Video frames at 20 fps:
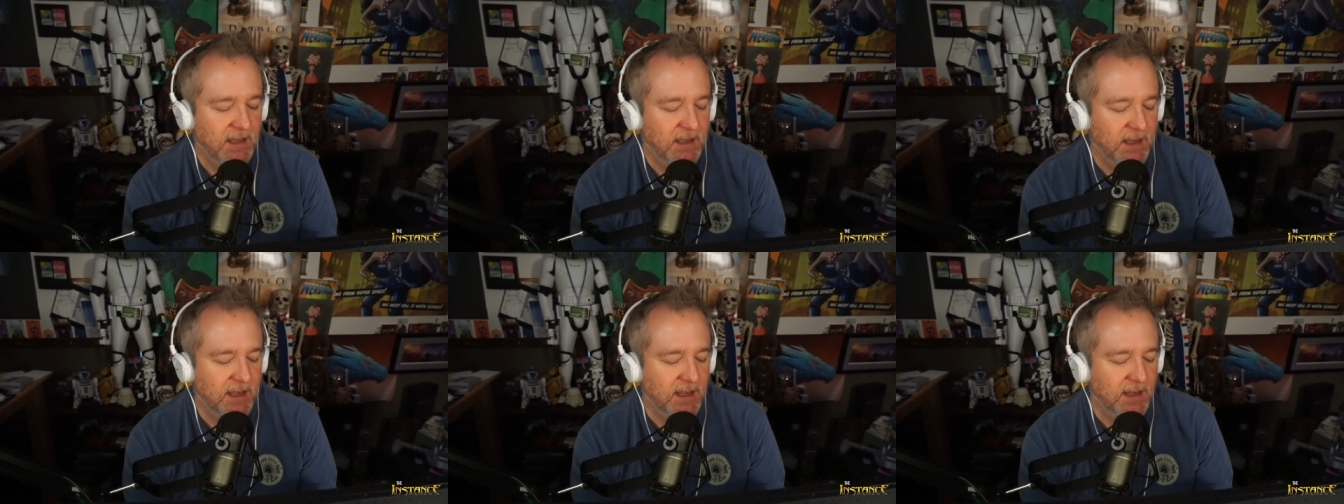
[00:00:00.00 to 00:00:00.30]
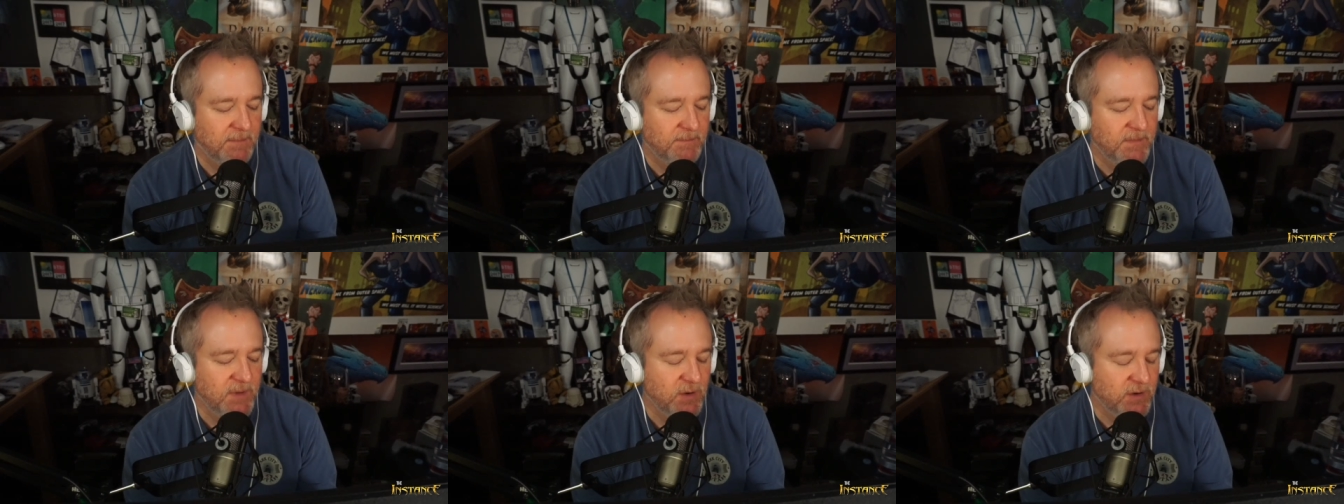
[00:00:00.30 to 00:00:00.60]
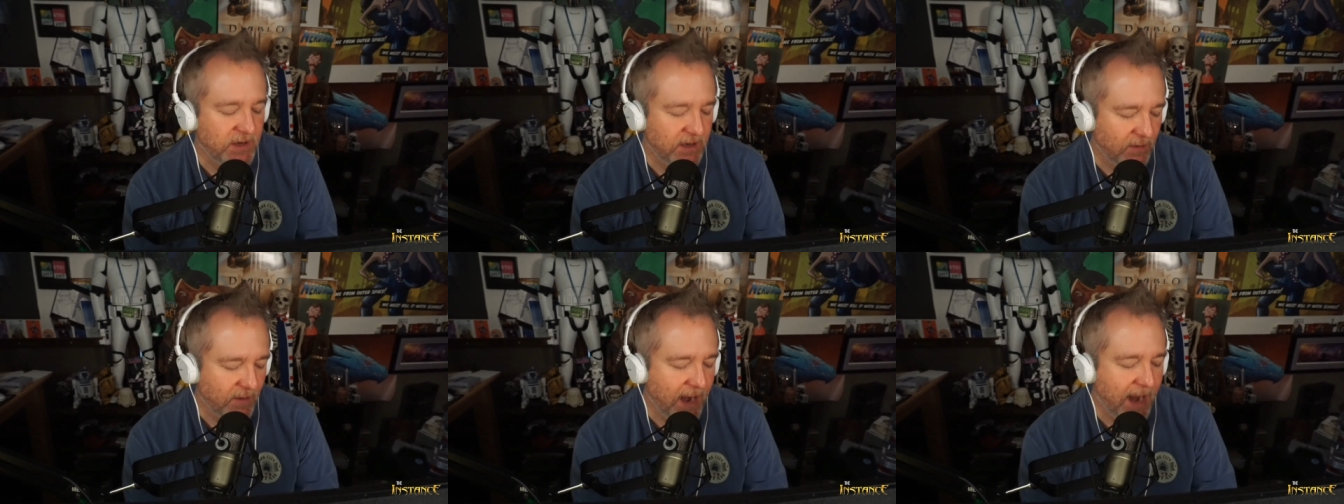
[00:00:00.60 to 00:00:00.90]
um, you
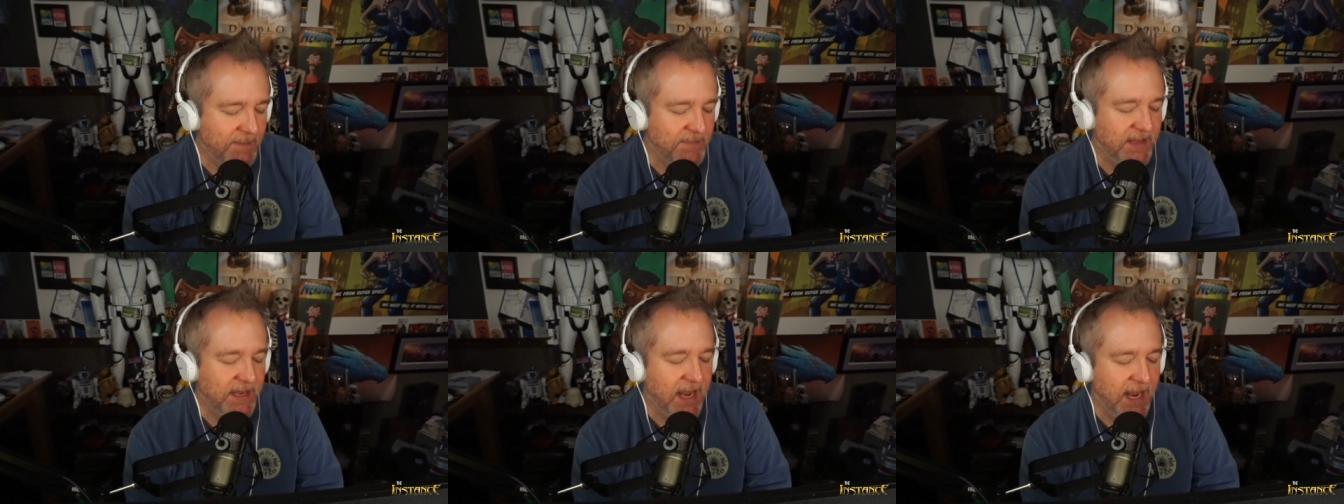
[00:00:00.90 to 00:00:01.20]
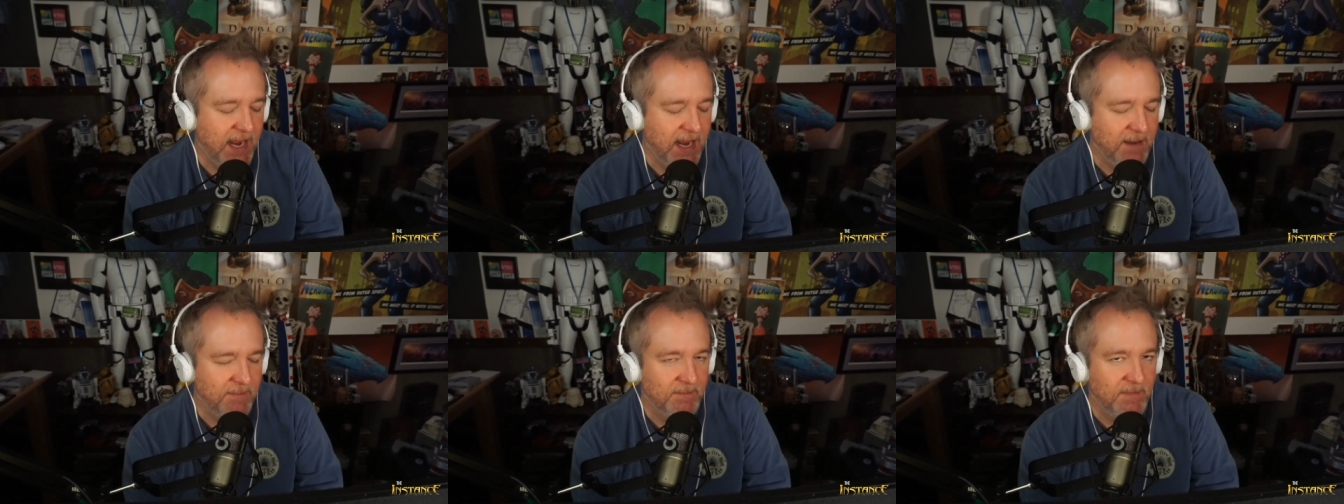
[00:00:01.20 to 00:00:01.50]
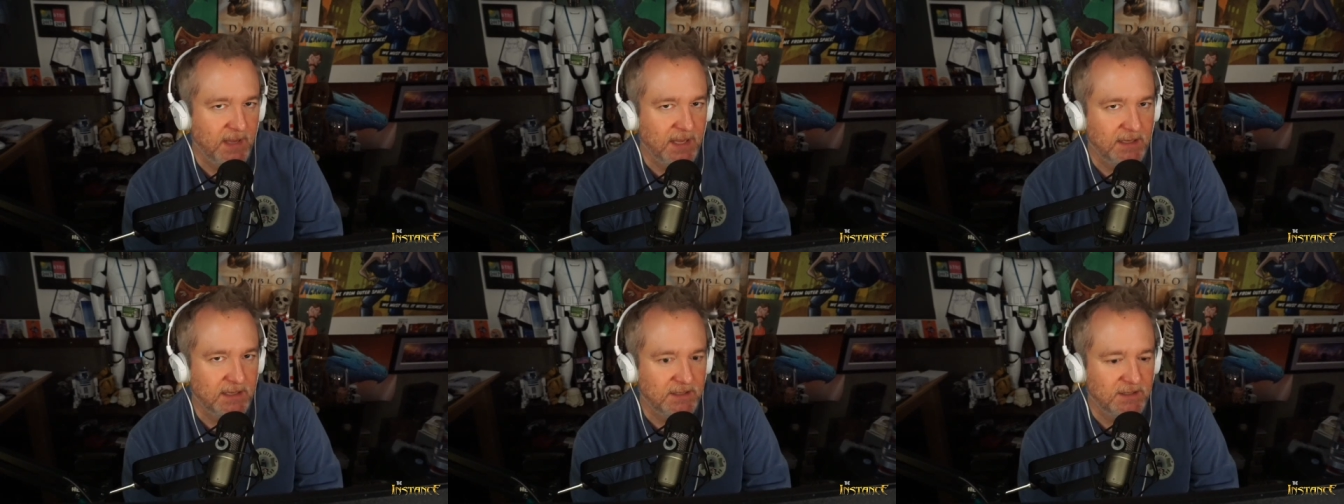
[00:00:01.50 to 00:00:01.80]
can grab the
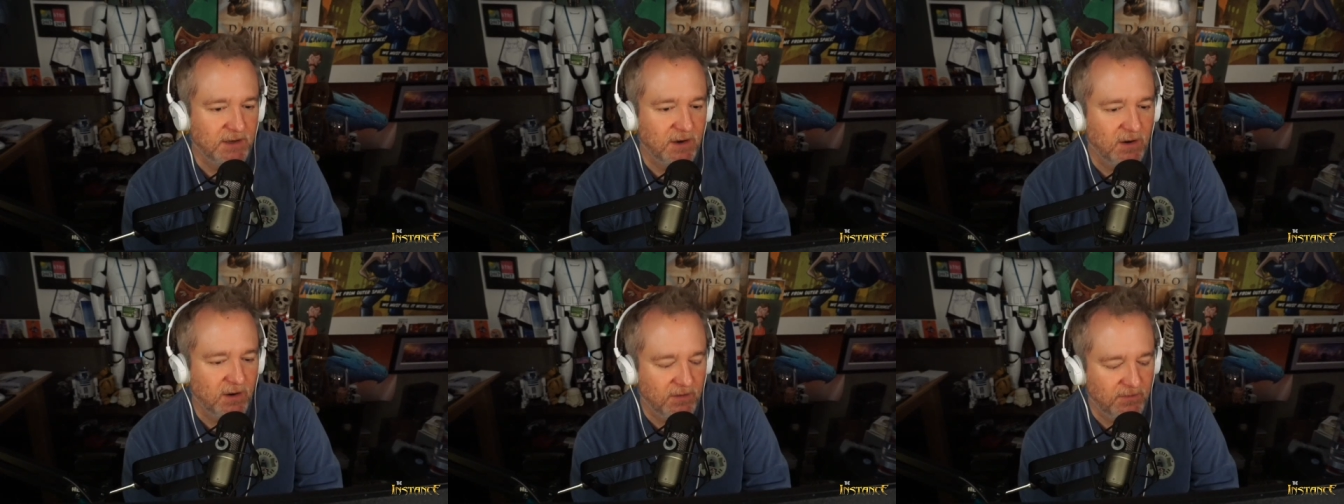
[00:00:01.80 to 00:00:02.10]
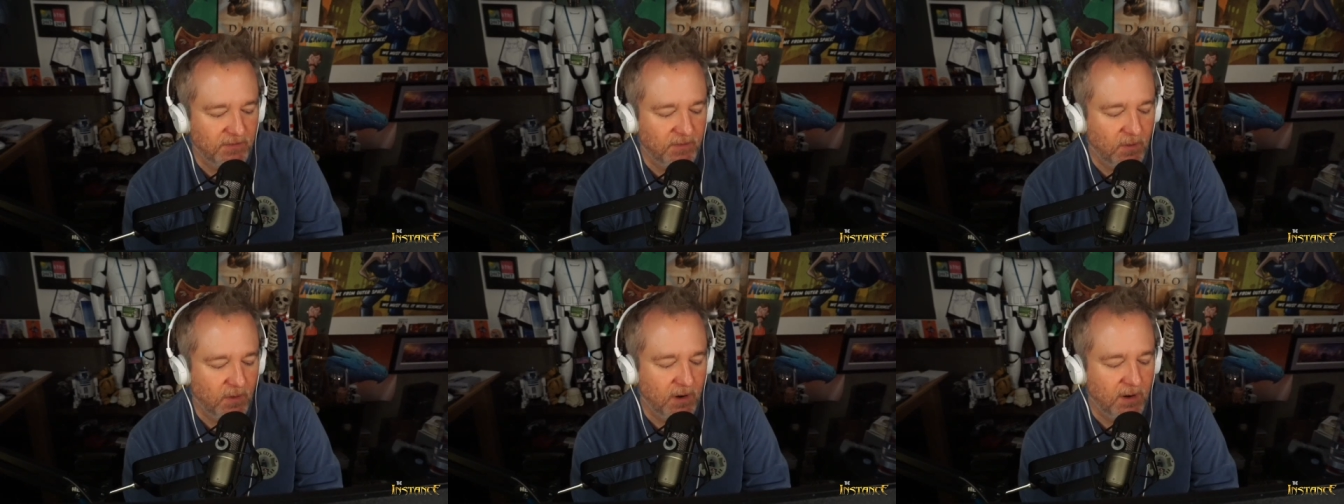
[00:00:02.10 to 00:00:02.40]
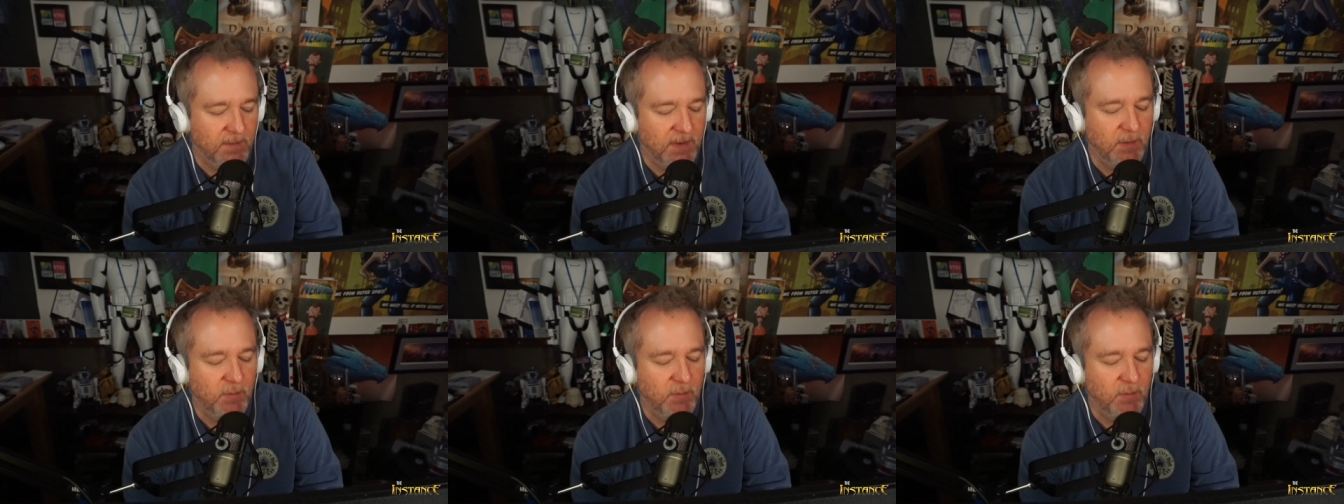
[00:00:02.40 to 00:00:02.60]
game in its current form.